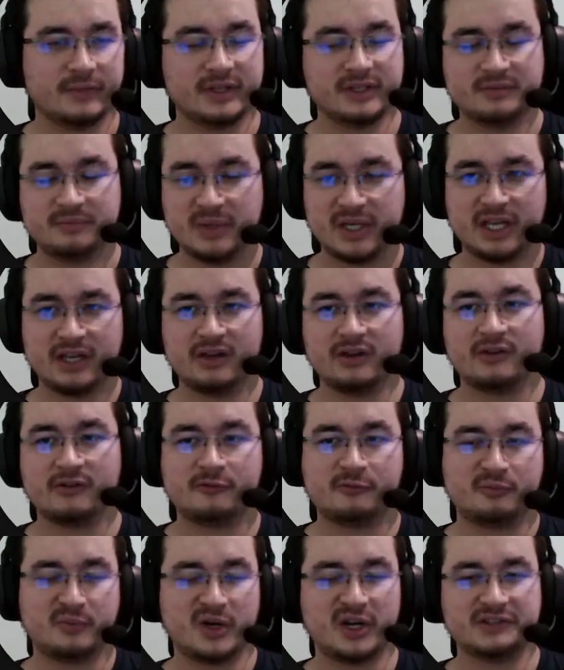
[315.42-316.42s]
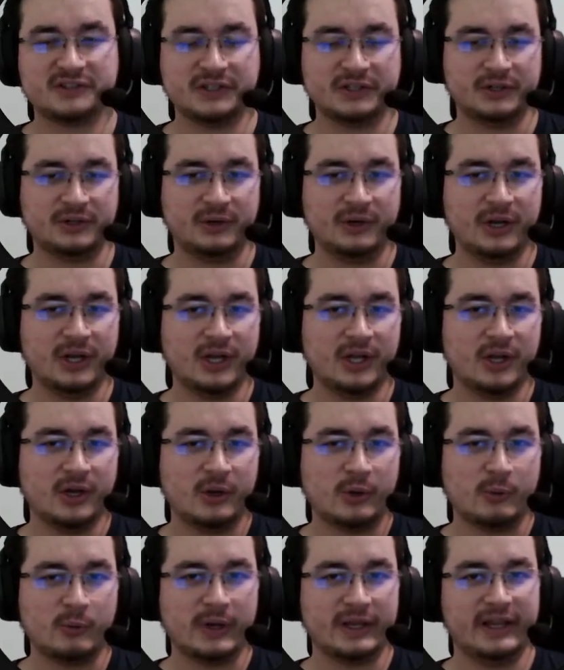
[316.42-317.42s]
Speaking of browser,
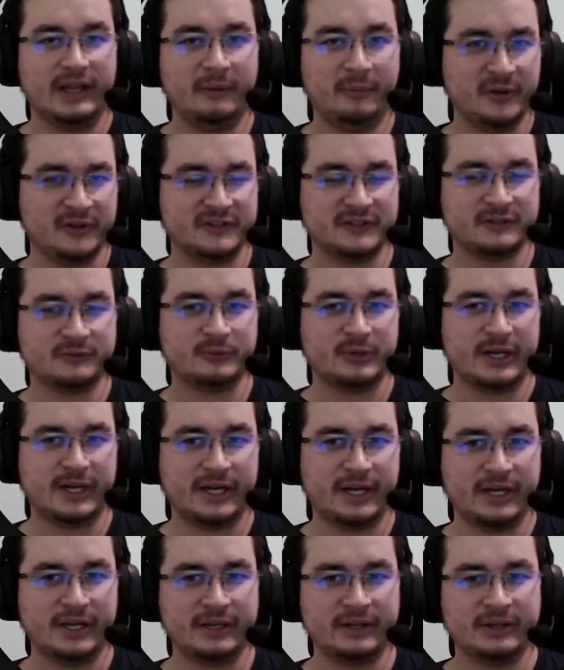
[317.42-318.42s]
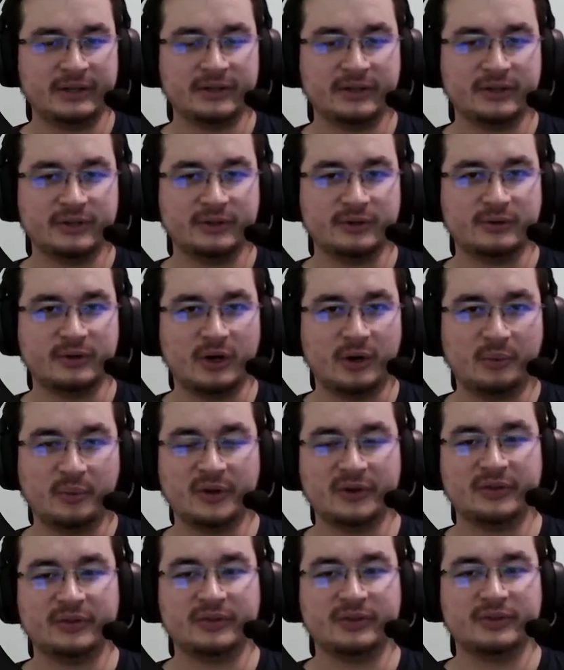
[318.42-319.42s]
what happens when you
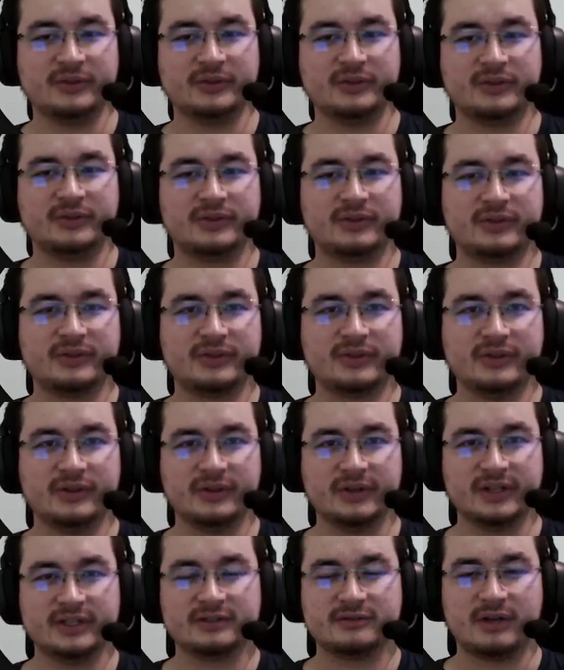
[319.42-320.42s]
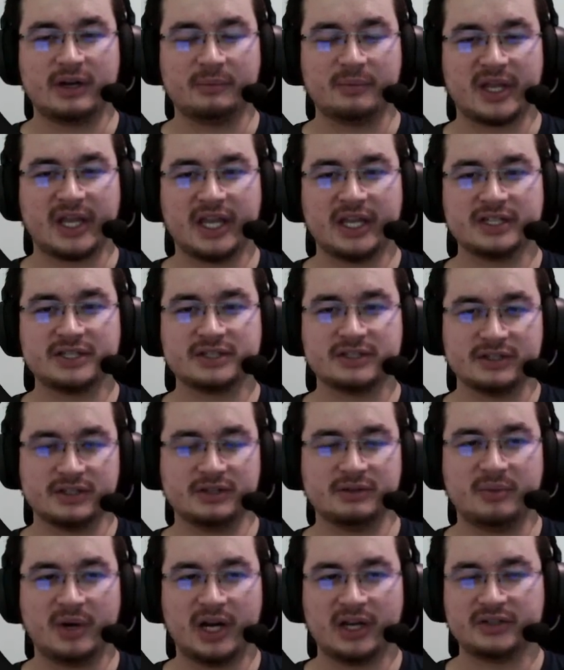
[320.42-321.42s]
open the Histoire application
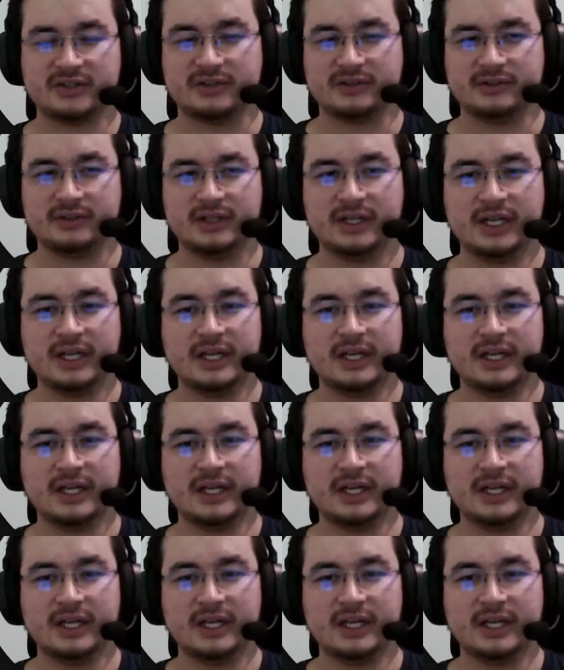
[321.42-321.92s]
in the browser?